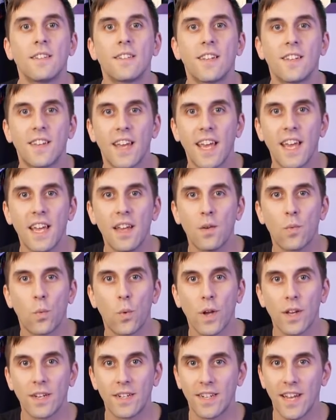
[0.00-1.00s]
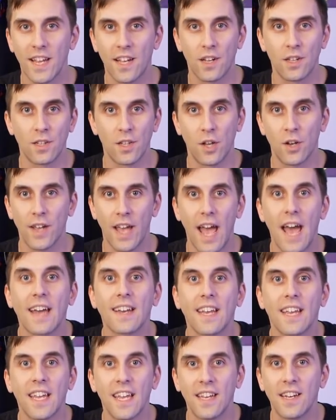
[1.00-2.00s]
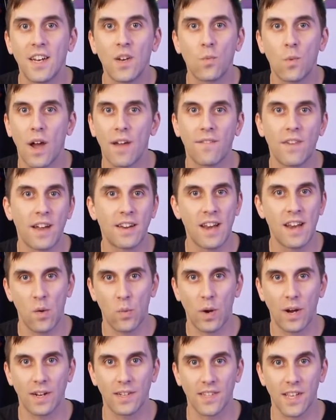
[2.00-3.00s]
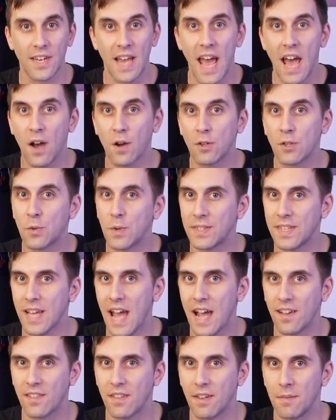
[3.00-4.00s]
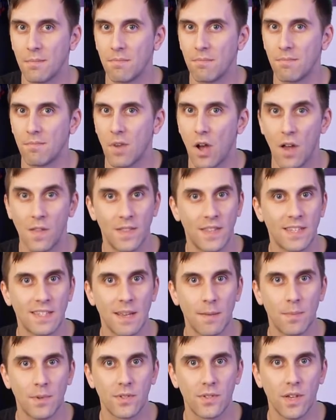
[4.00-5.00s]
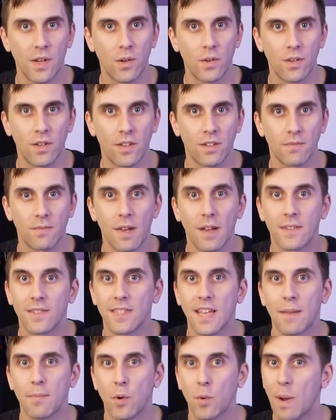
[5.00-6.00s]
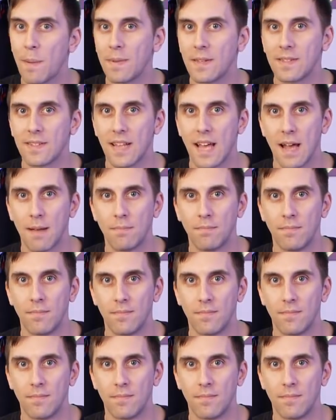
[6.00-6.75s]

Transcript: Today, we're going to take a look at hidden Wi-Fi networks and how to attack them. On this episode, a cyber weapons lab.